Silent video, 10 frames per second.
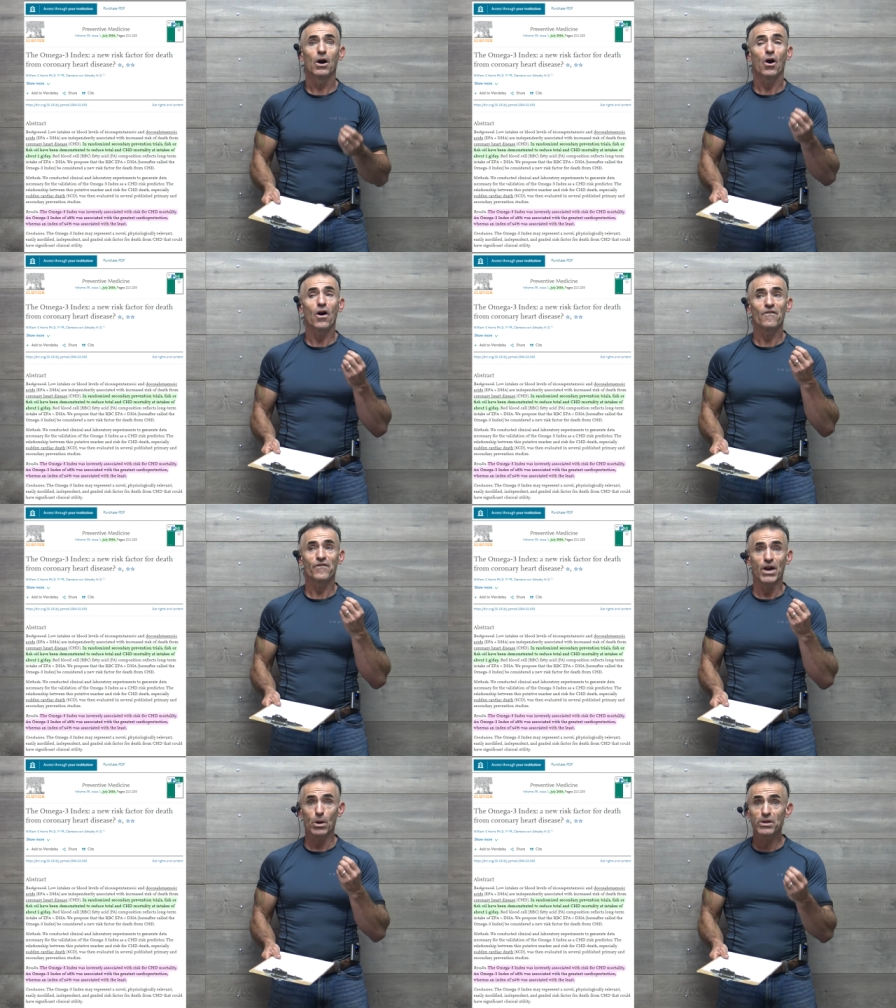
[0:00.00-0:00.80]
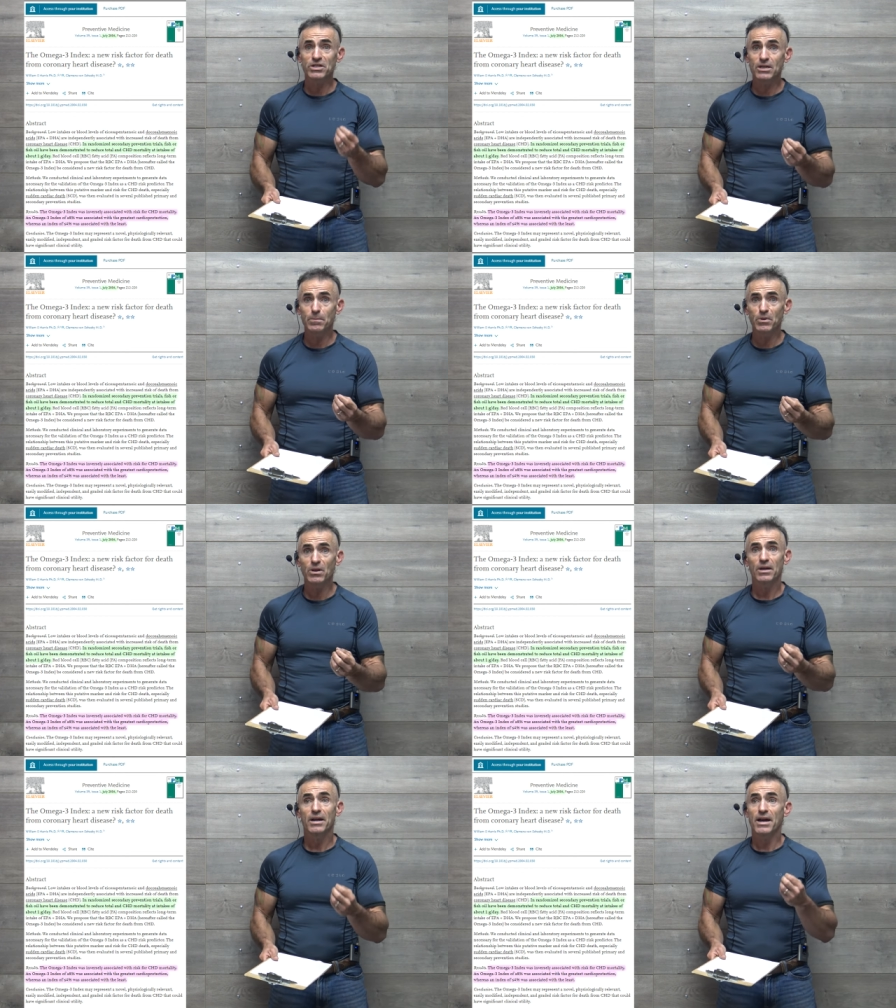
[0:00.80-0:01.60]
are fairly
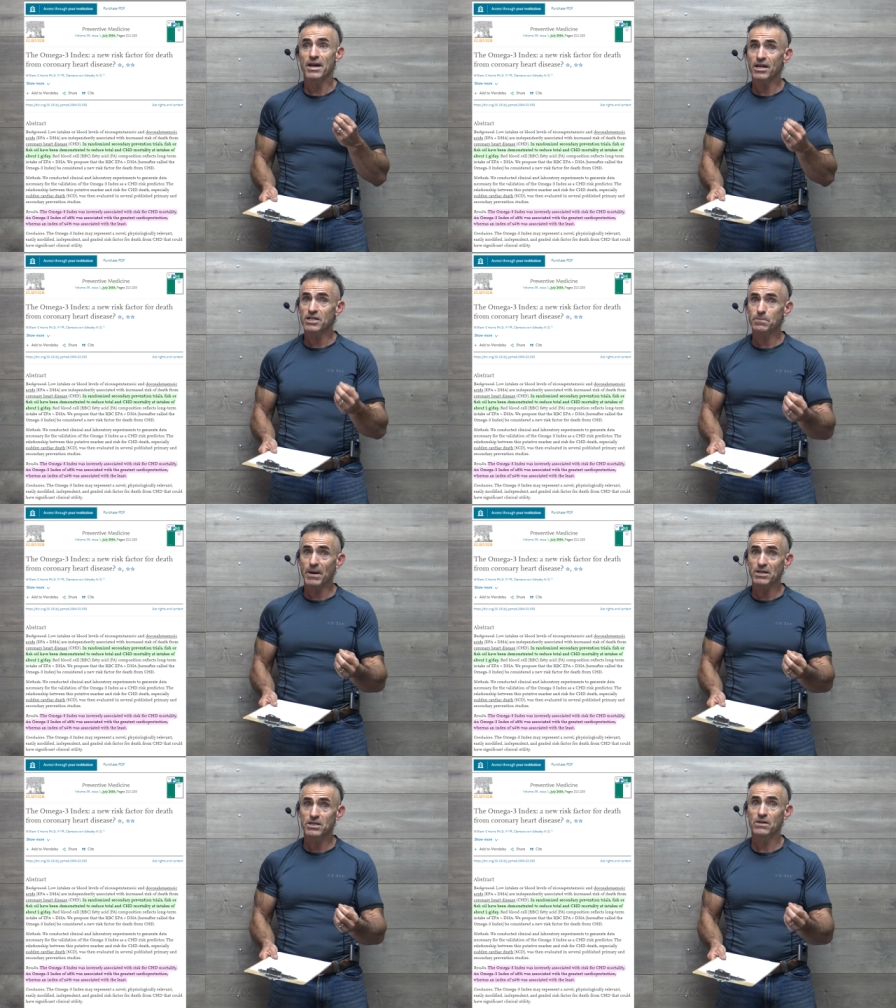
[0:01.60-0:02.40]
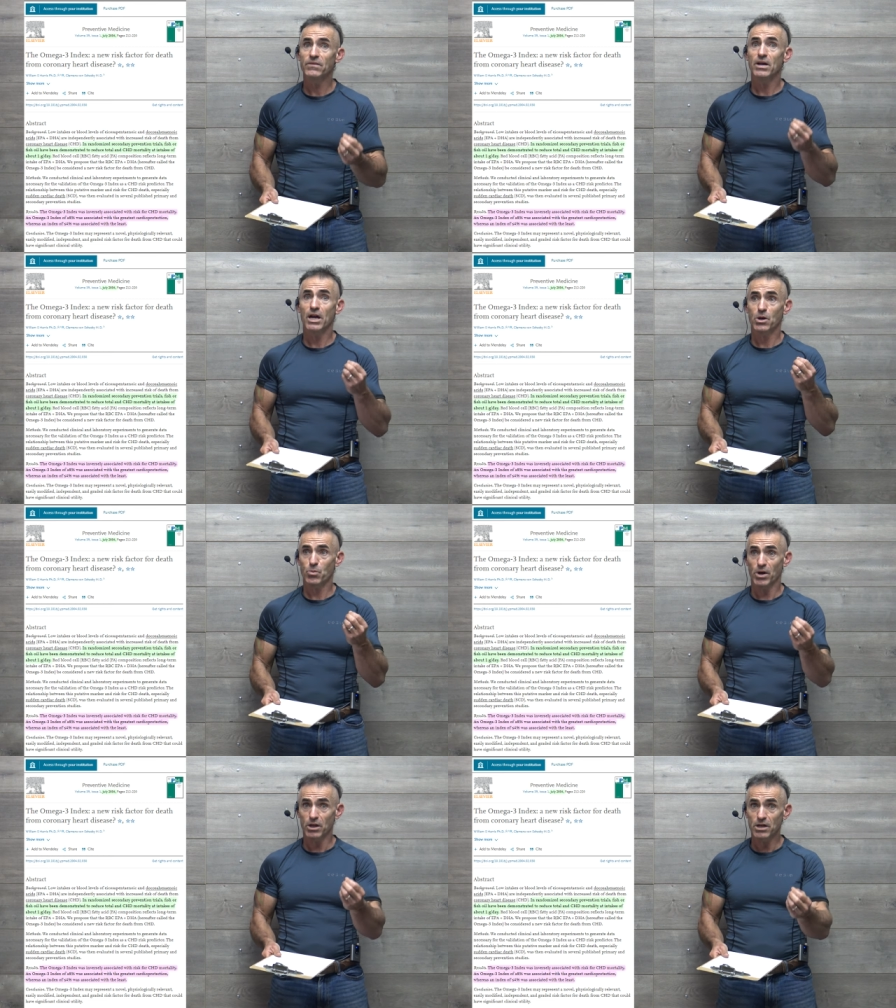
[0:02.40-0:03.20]
simple inexpensive, and are
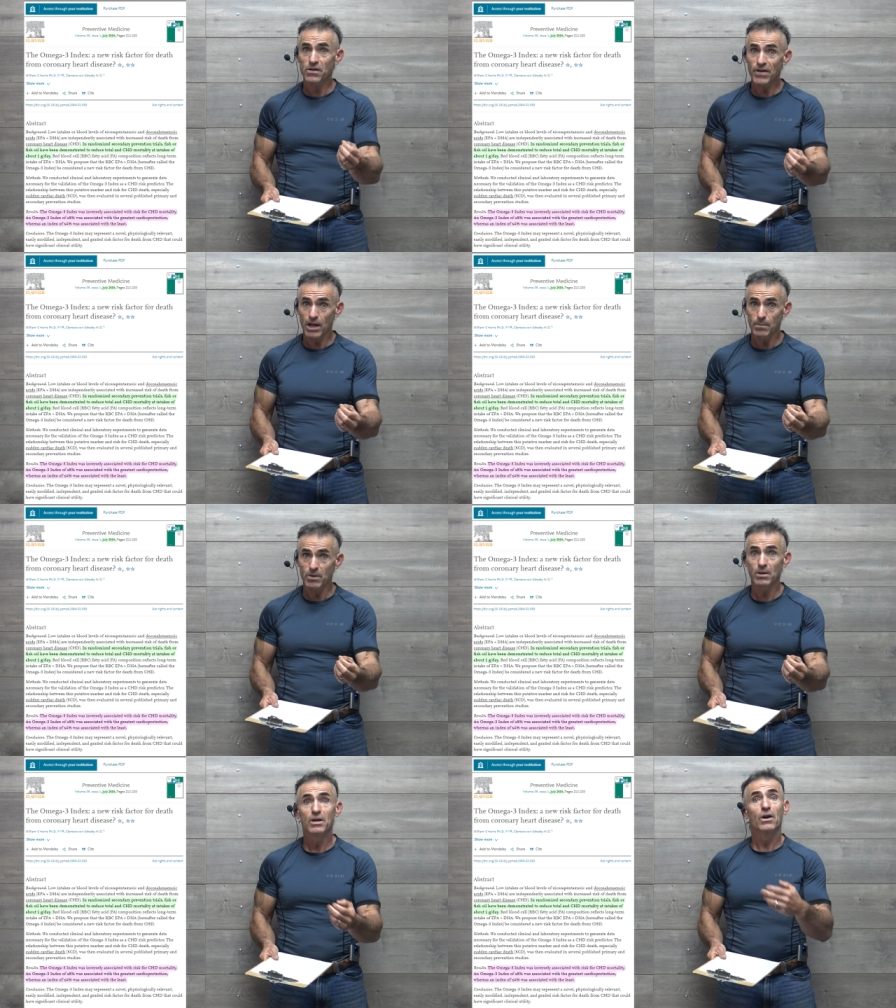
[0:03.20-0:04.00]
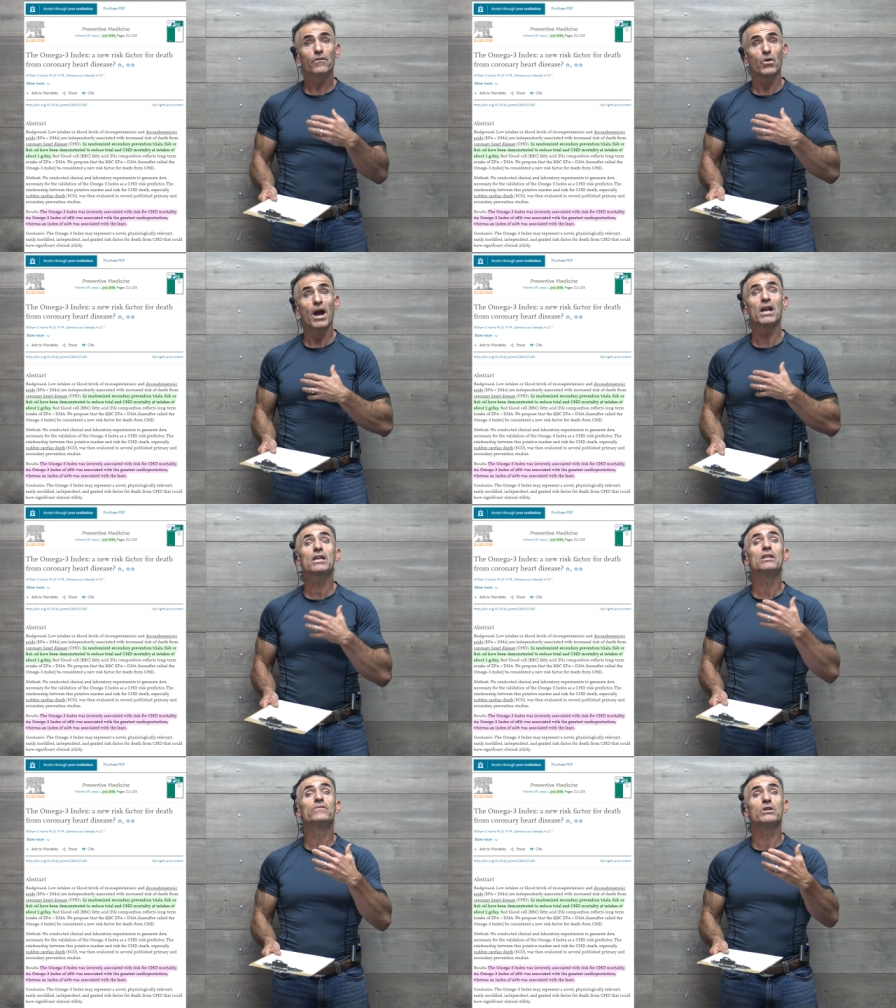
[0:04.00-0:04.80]
readily available for any
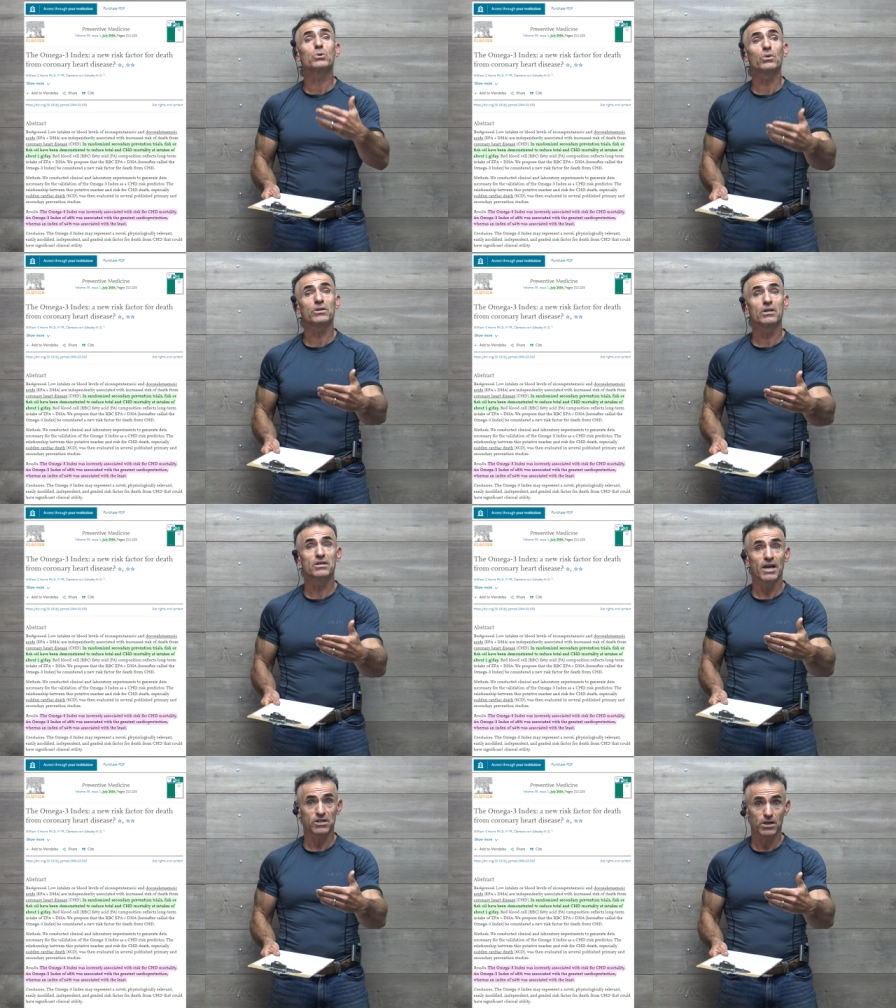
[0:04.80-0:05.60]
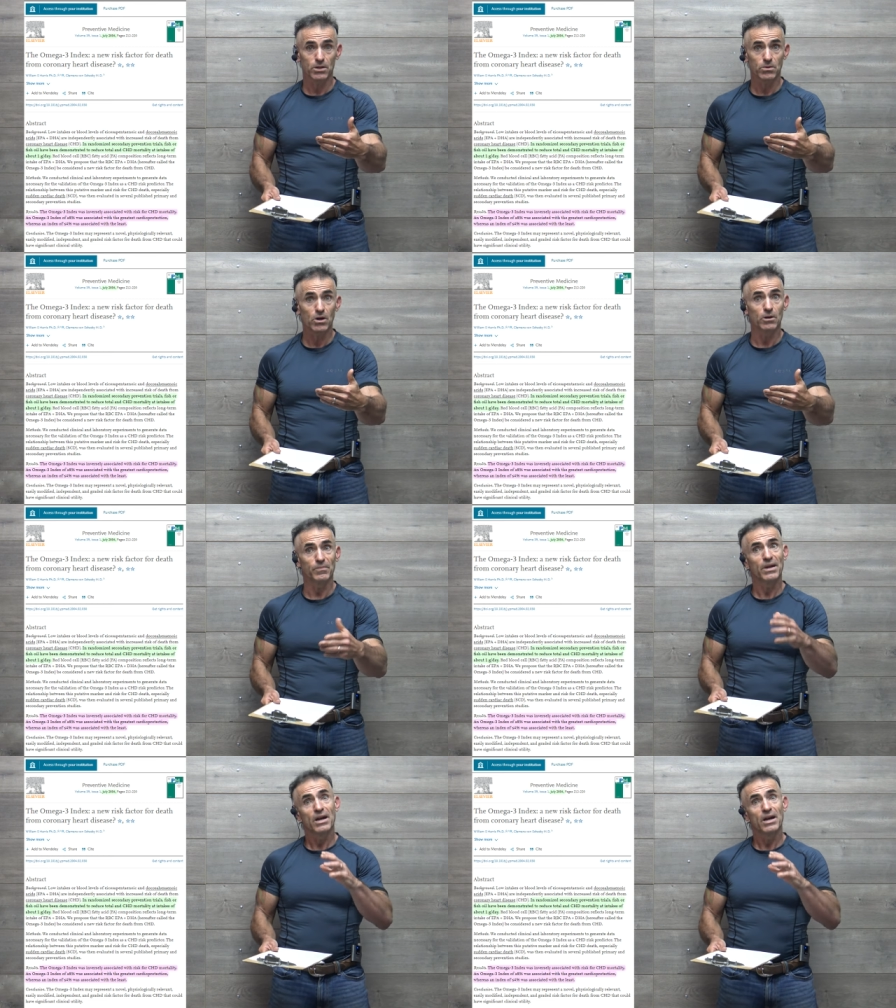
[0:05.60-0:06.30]
individual to test on their own.